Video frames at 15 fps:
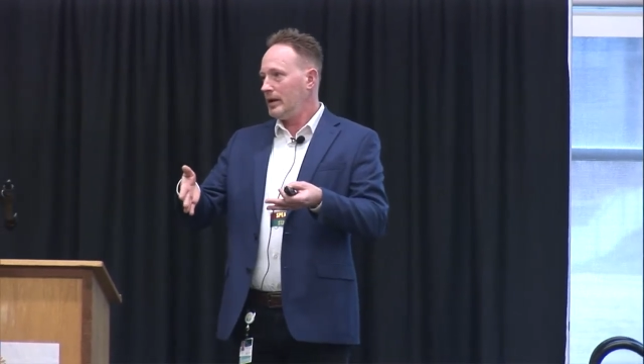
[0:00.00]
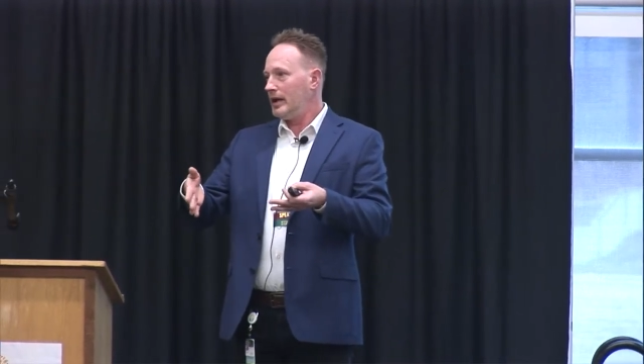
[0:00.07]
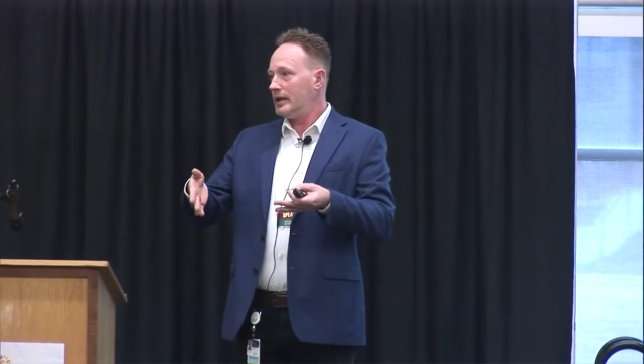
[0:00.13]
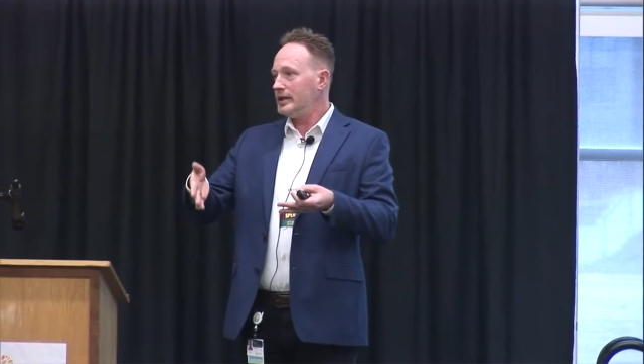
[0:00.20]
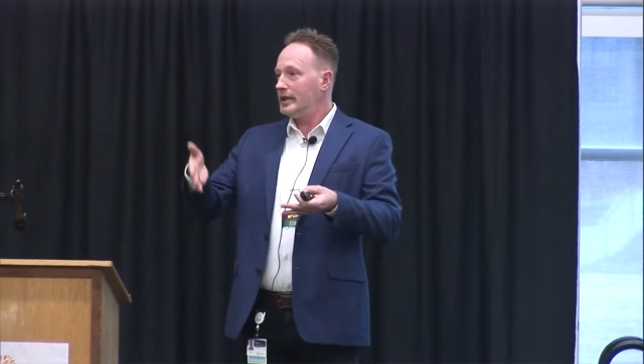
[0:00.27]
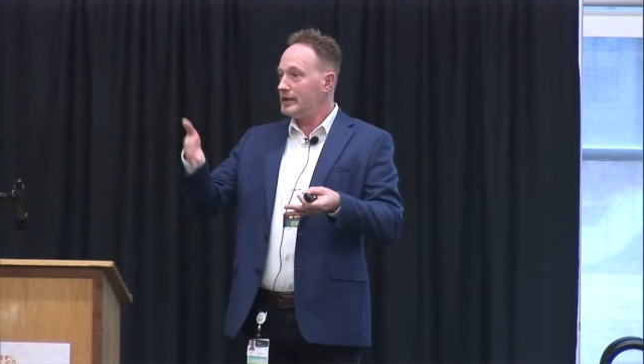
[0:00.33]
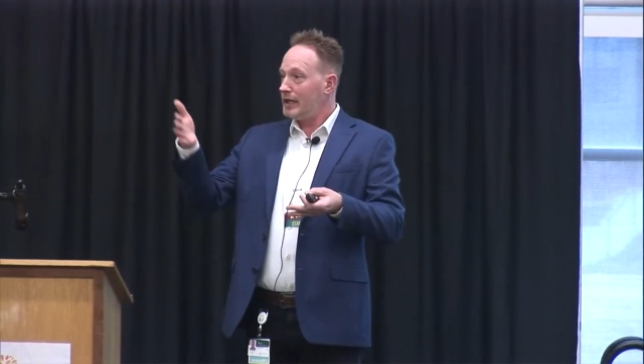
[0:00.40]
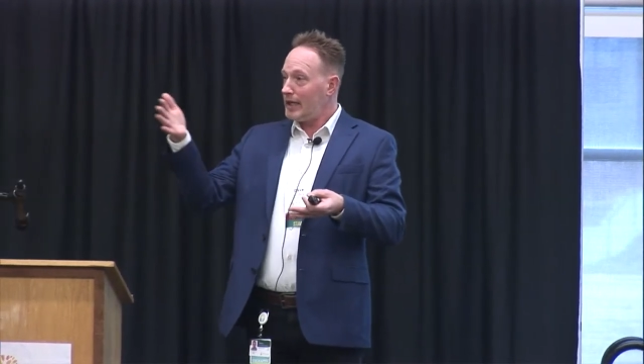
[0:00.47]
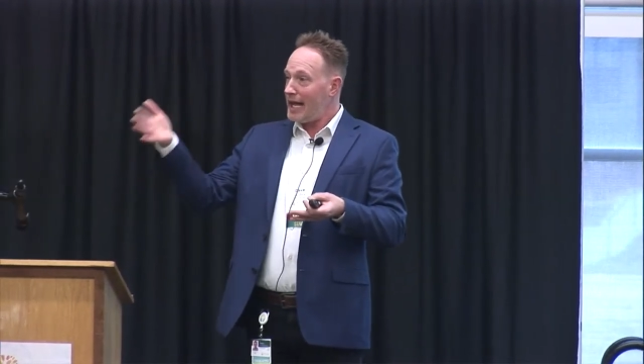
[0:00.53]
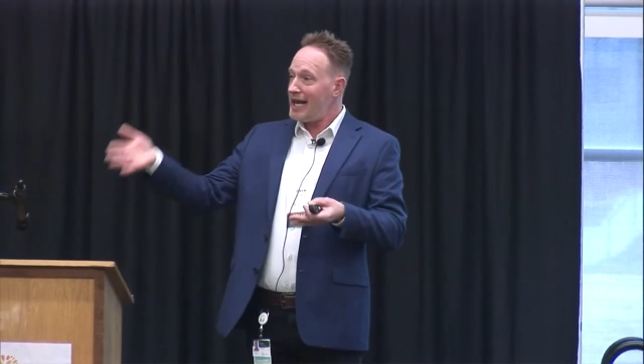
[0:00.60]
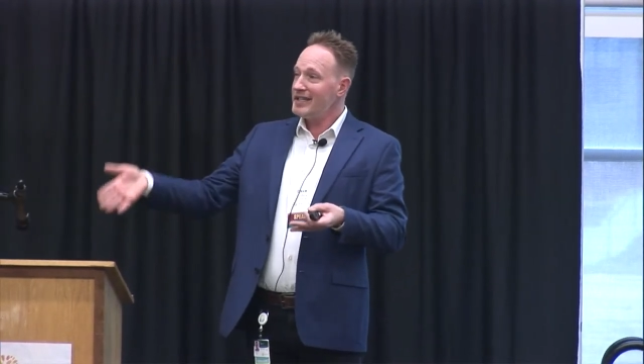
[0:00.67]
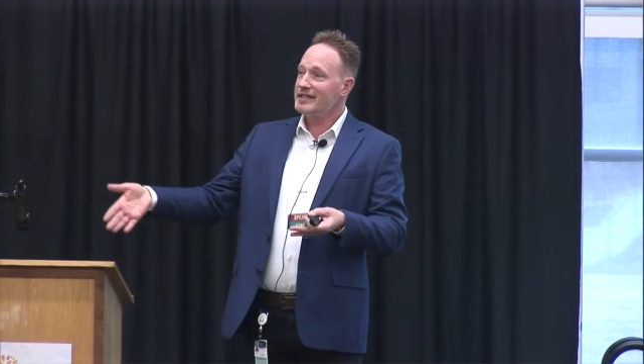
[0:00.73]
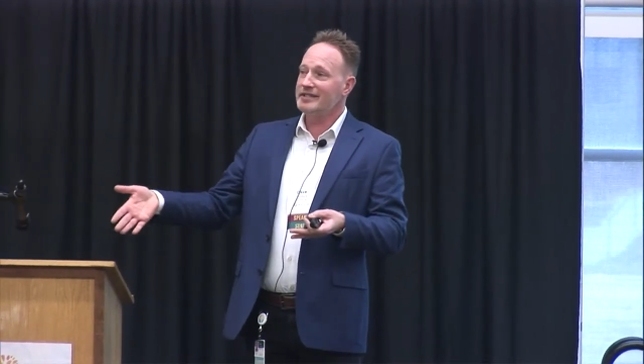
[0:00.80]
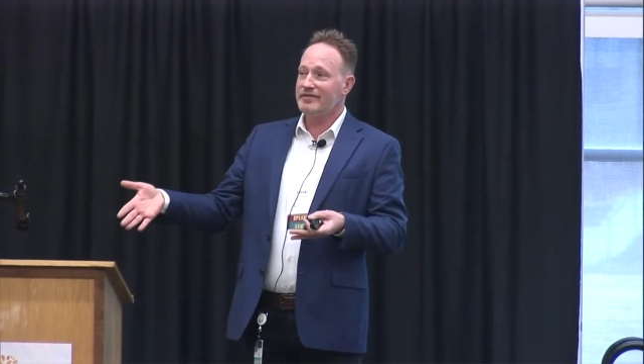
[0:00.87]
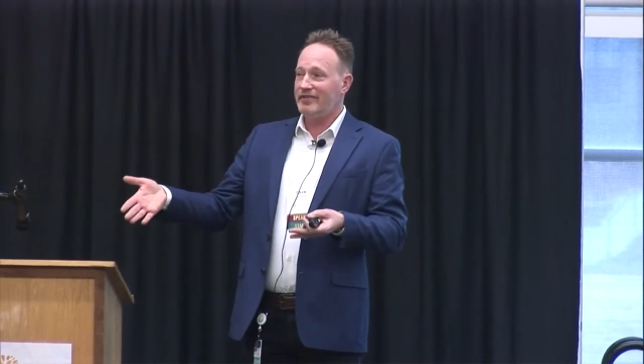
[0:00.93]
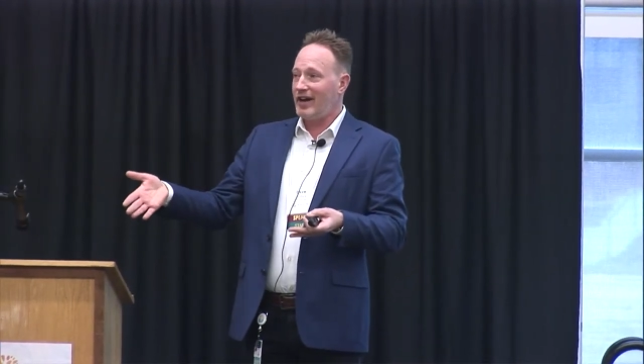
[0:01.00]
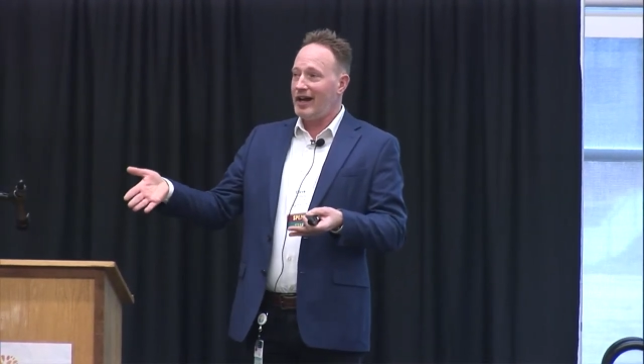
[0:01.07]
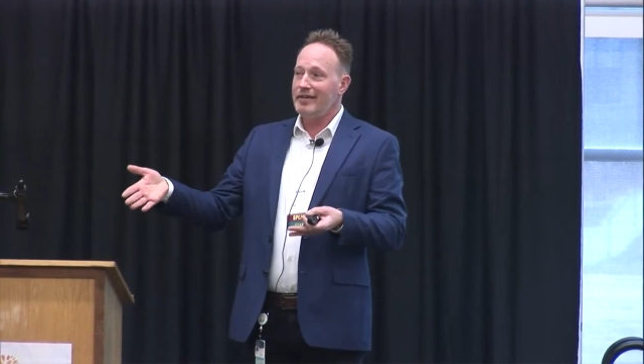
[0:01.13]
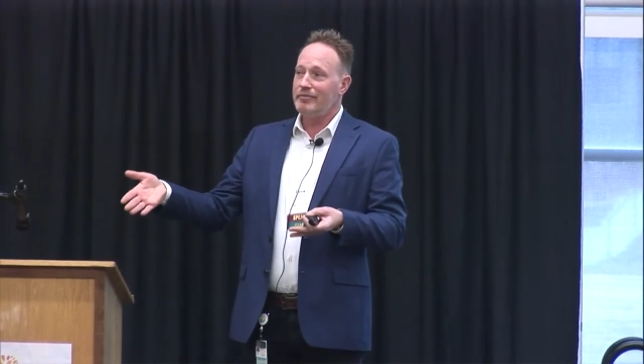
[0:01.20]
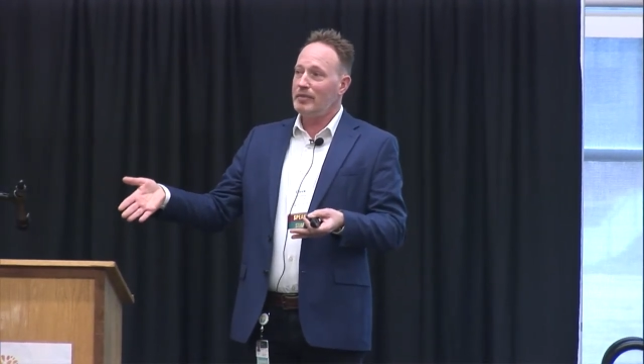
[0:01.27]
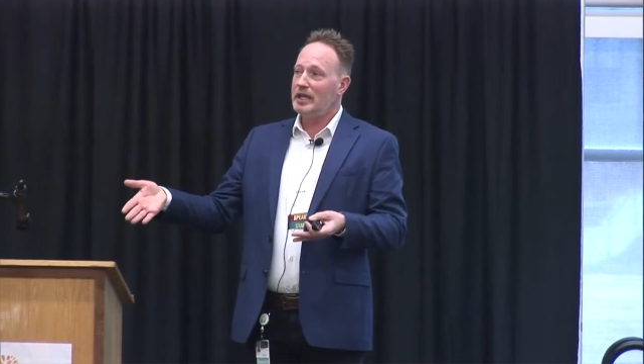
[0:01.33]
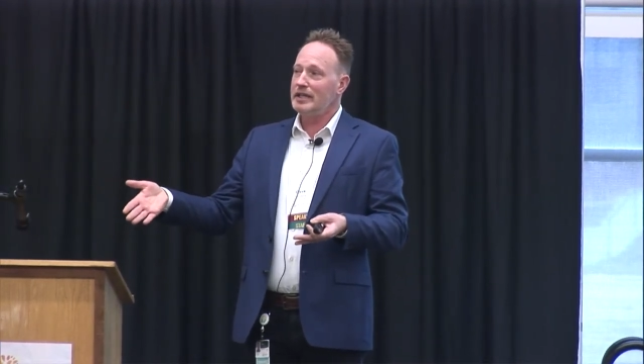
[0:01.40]
and then the last
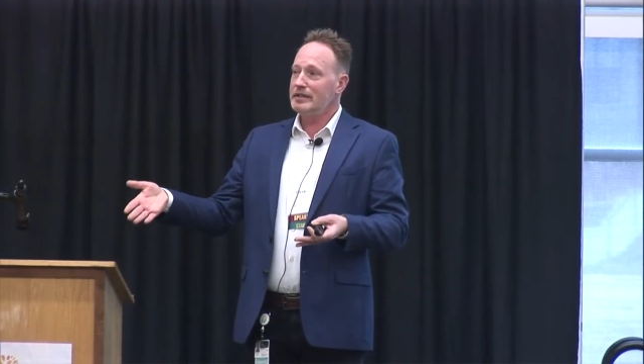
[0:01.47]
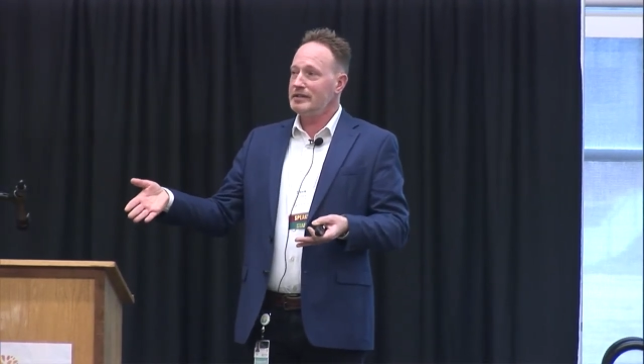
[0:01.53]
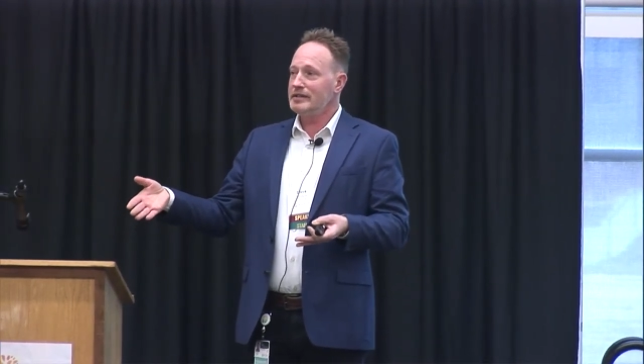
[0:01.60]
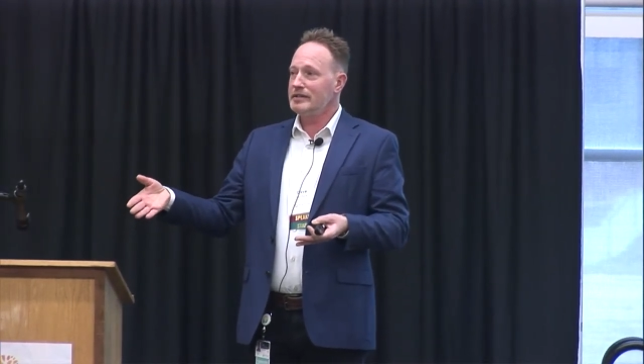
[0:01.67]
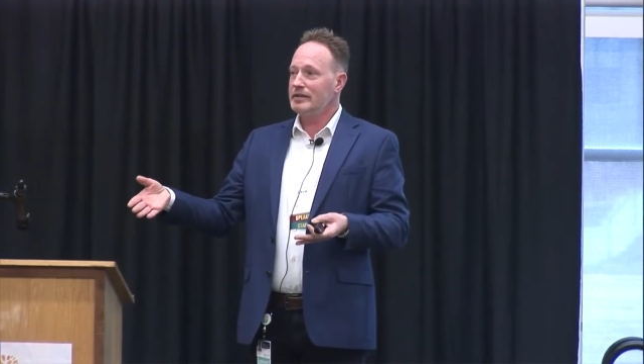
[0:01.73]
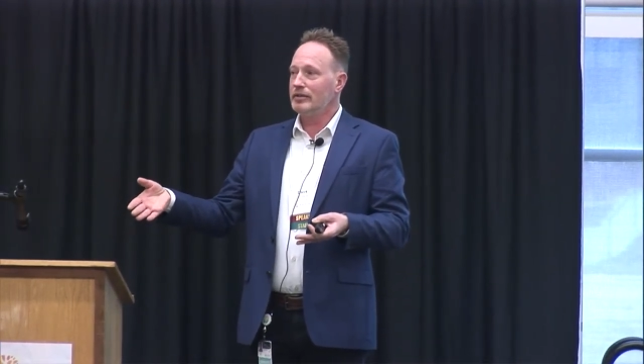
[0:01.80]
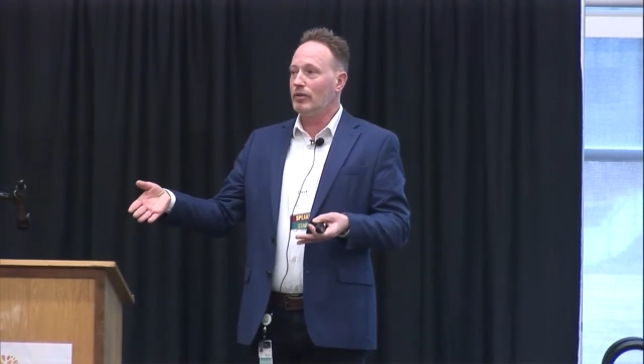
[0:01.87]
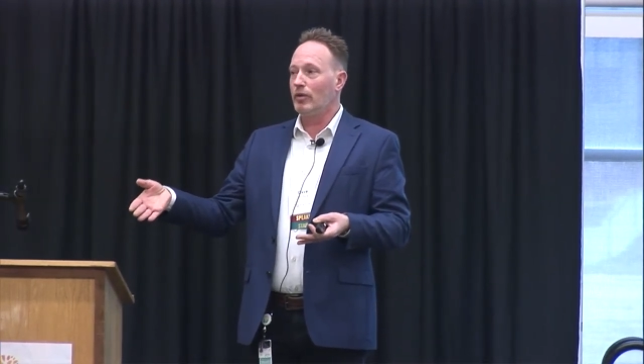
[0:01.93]
five minutes,